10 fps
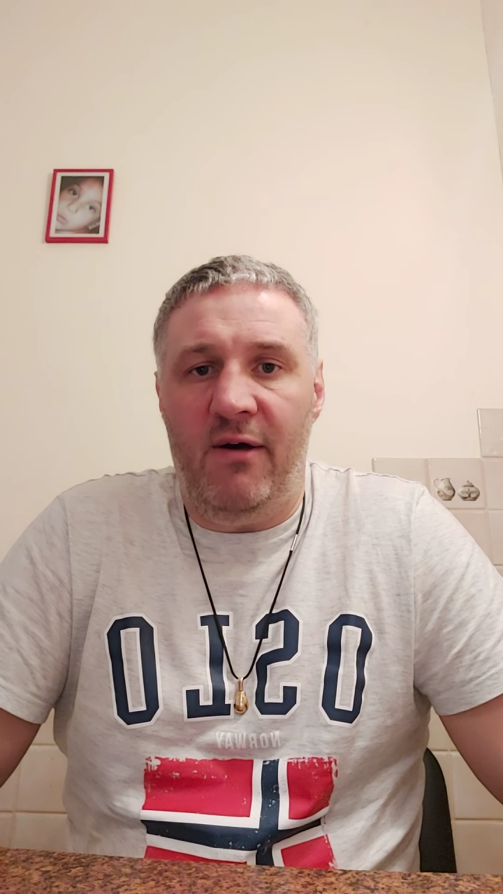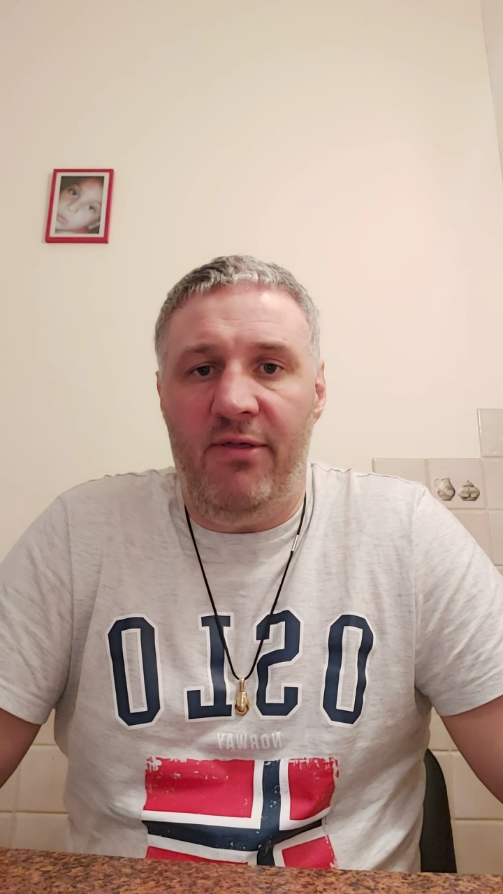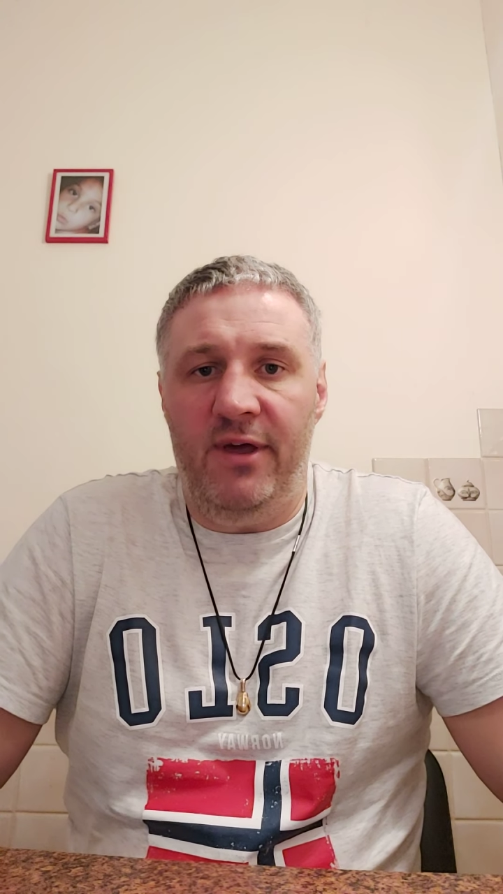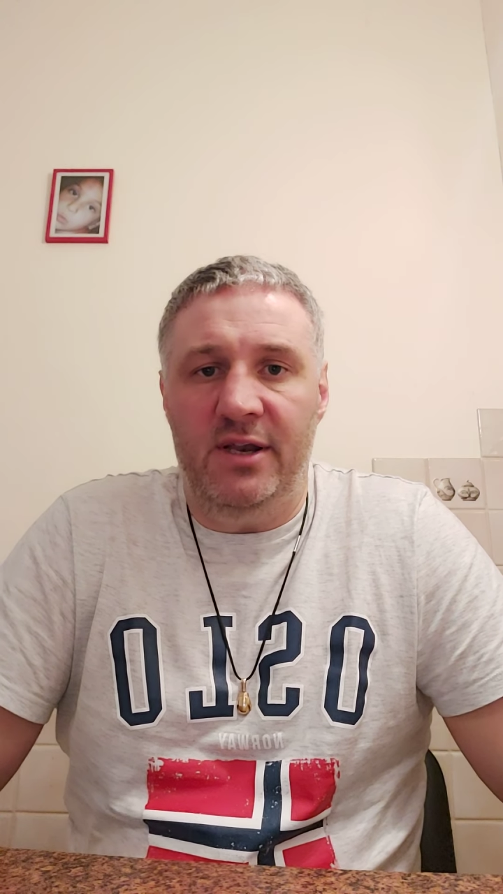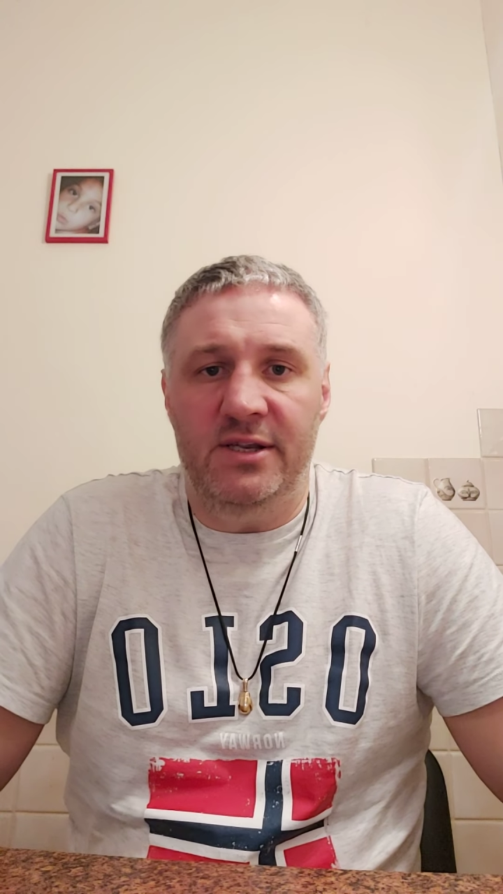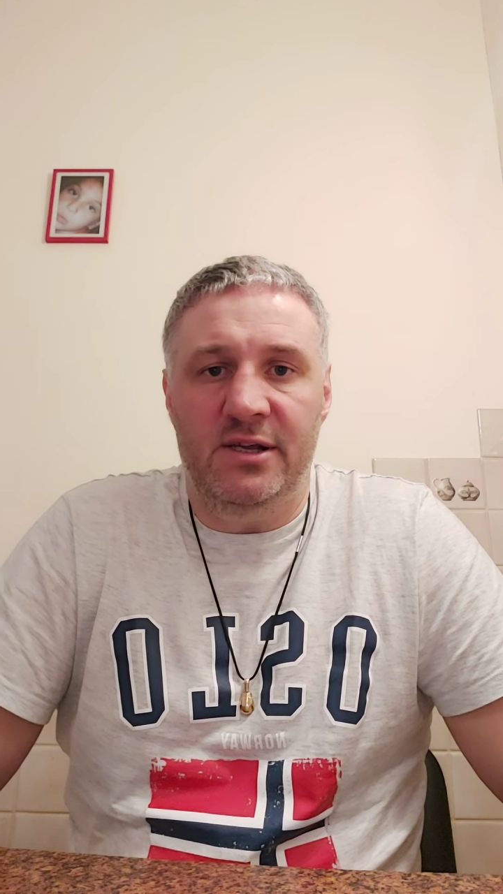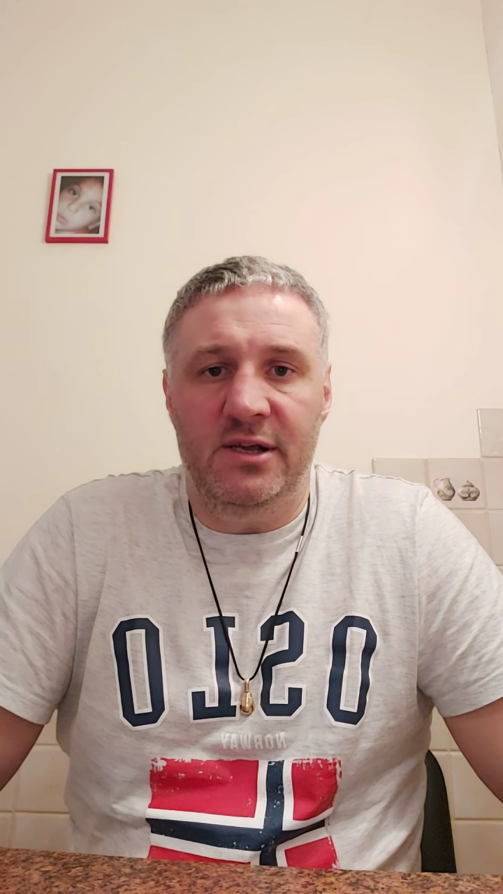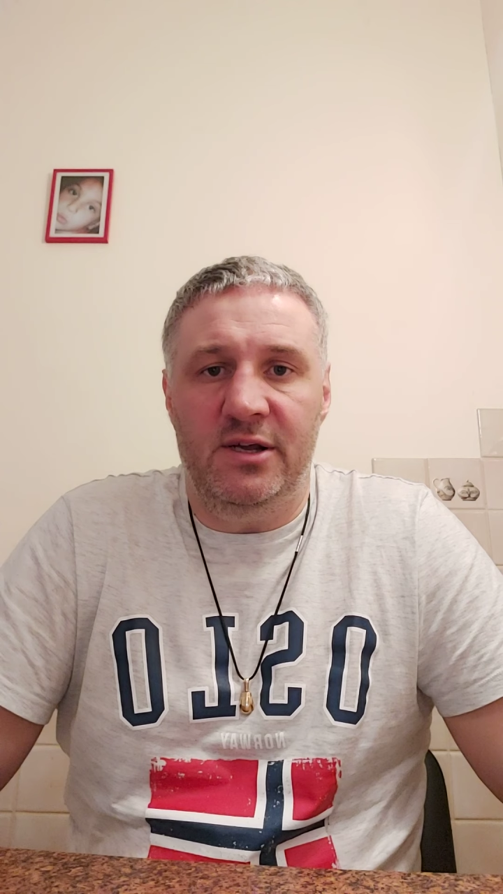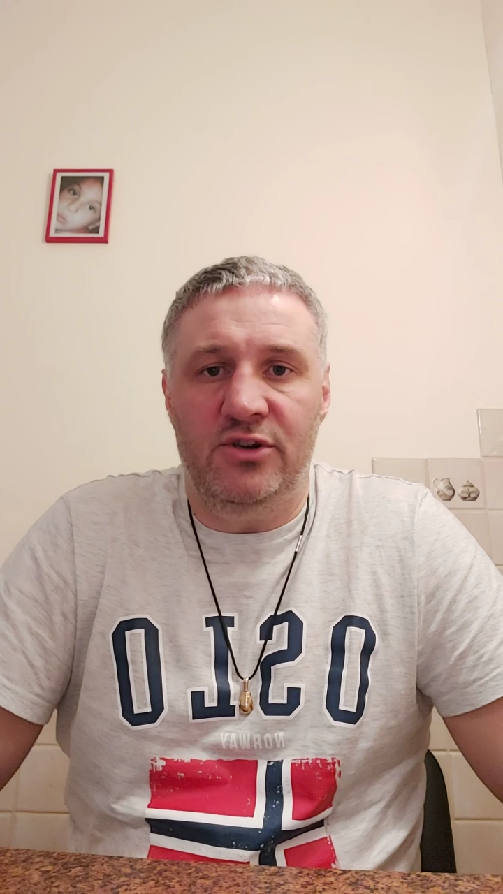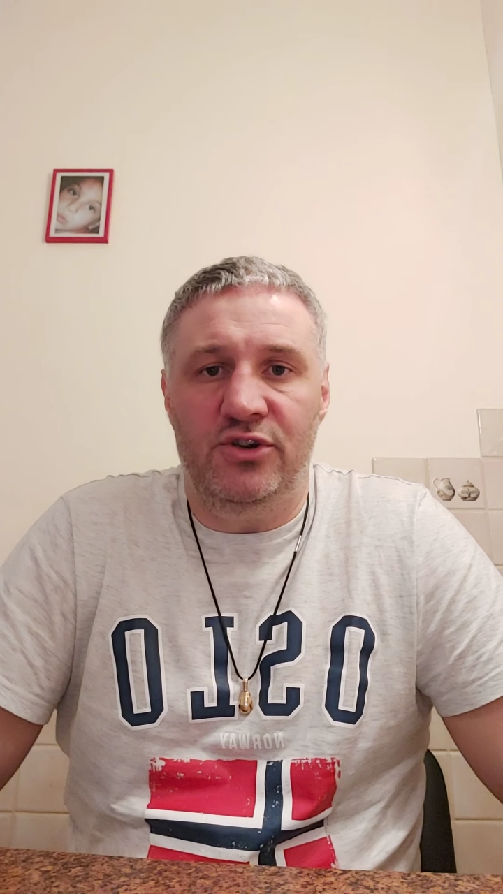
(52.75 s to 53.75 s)
I think
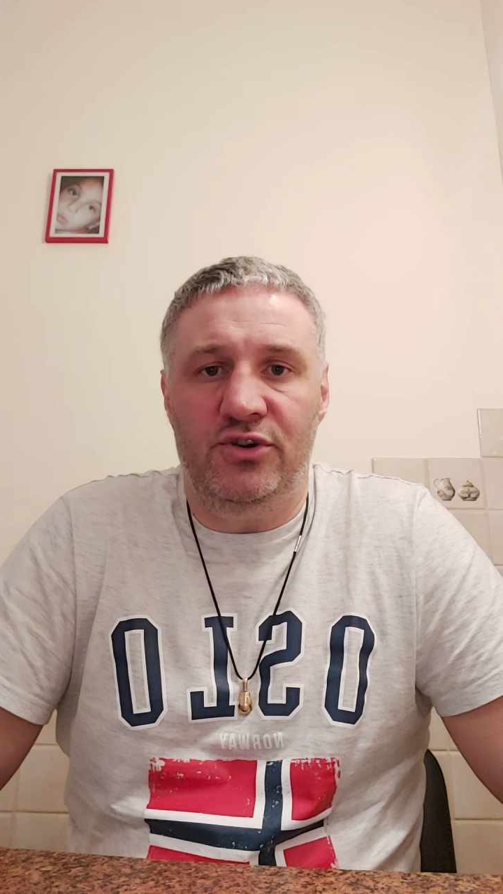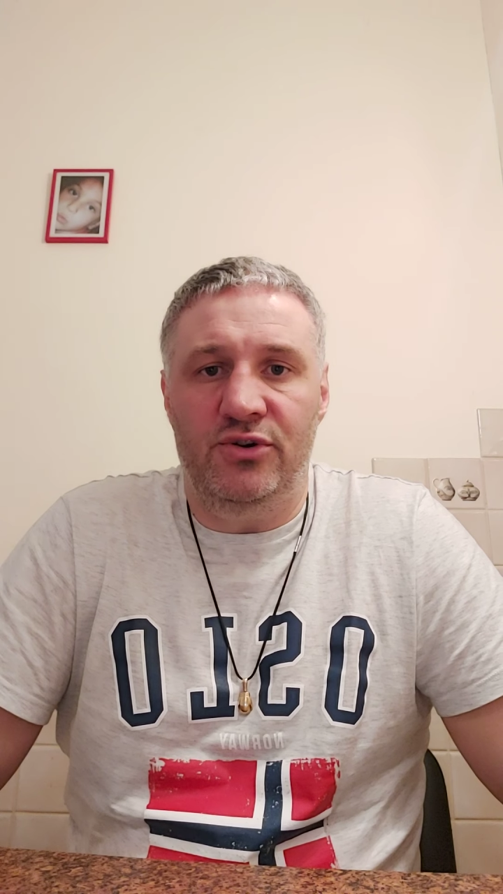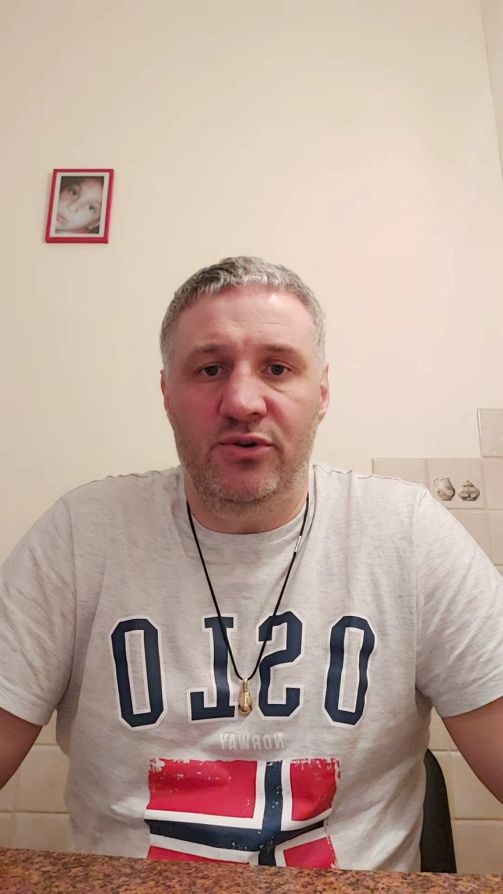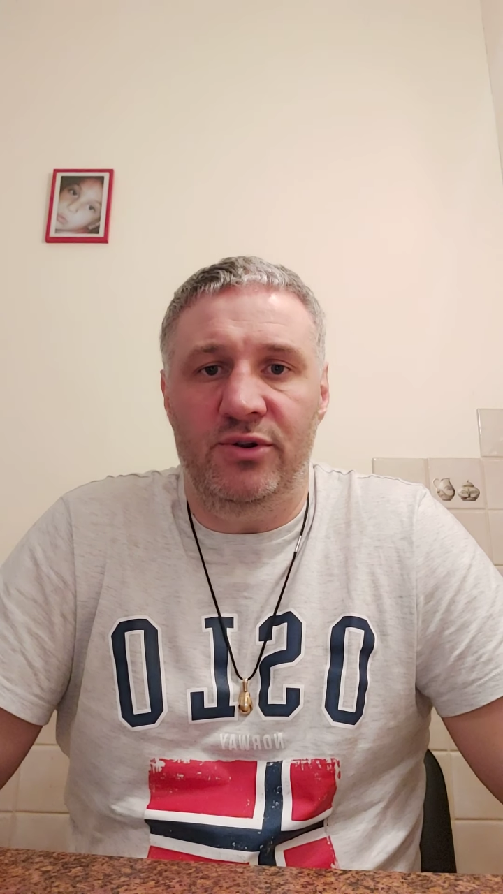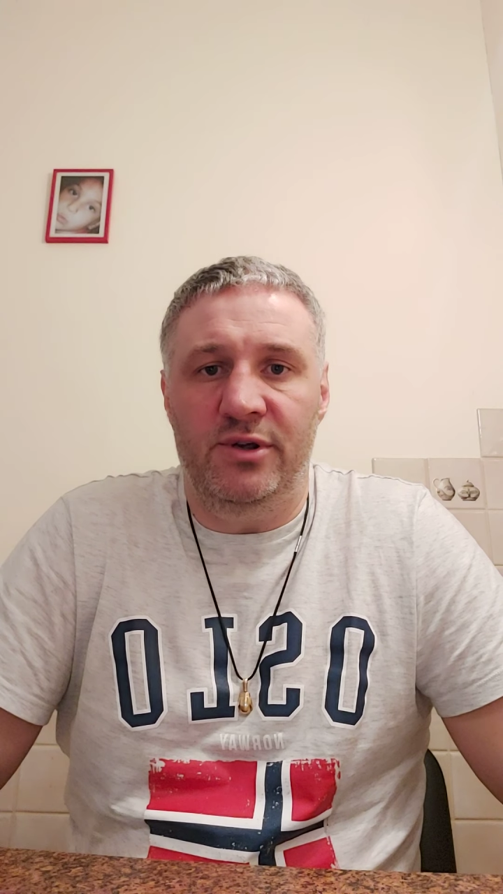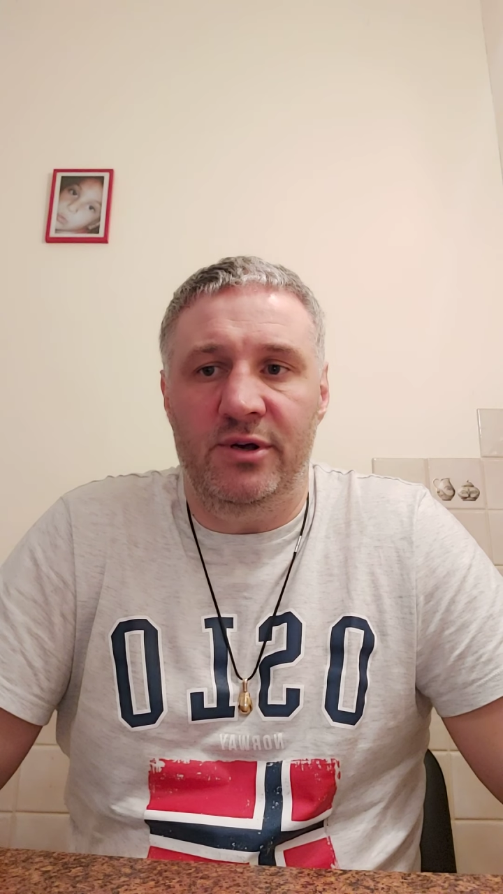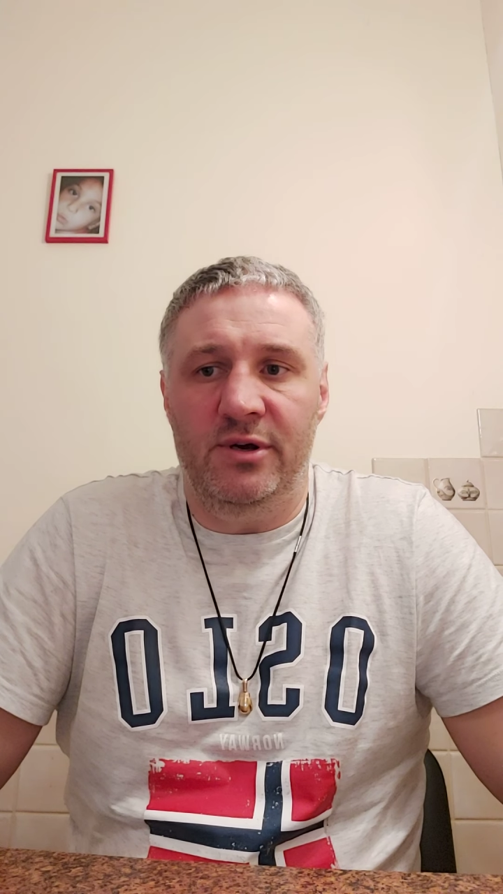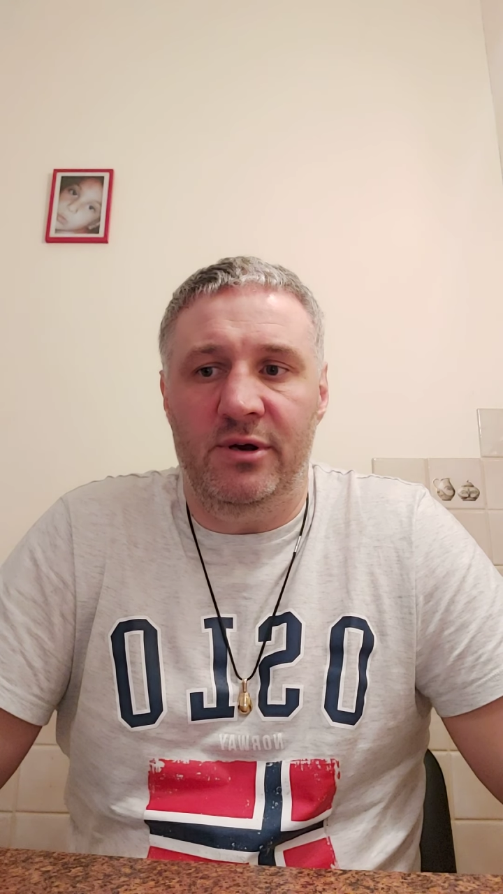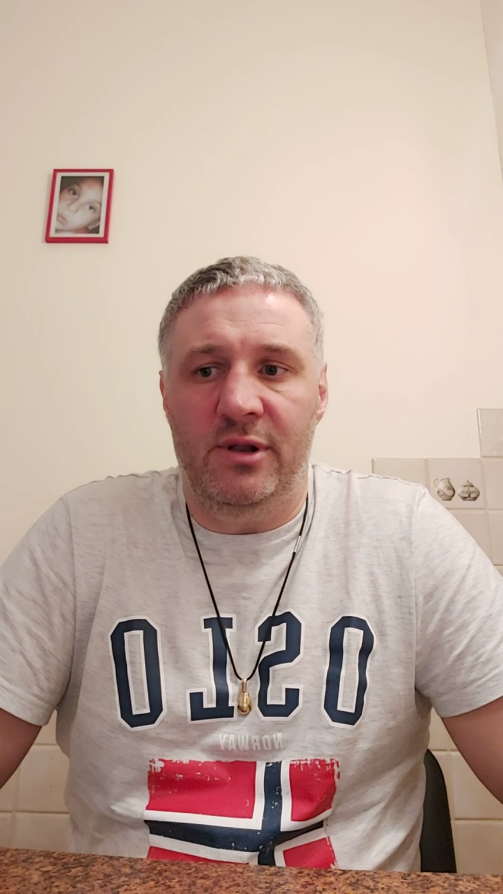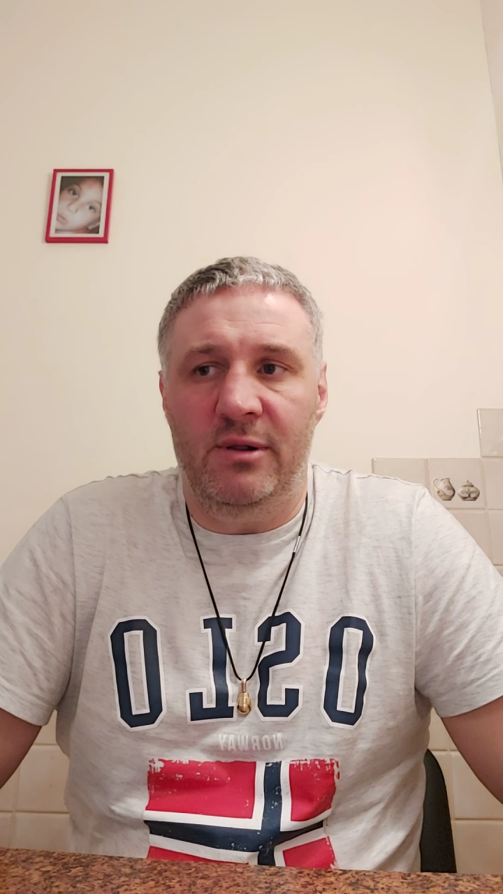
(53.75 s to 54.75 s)
Dillian should a